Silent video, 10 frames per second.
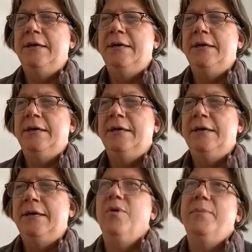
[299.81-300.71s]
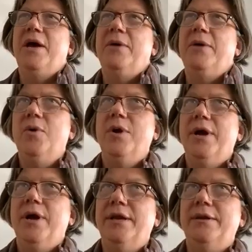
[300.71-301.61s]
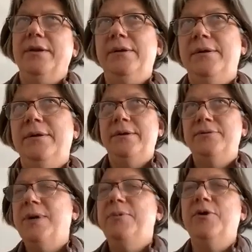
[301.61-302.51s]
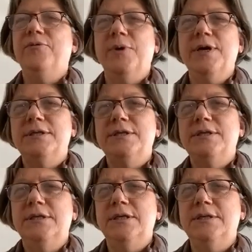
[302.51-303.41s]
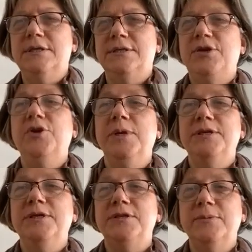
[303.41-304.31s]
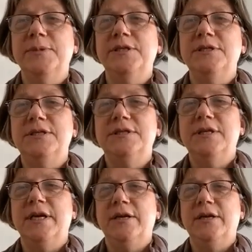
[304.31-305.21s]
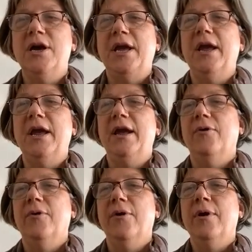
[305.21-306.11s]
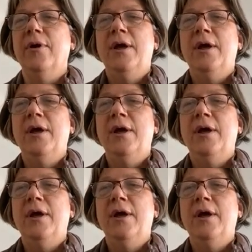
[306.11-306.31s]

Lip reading: But then what we worry about more in tropical forests is human disturbances like logging or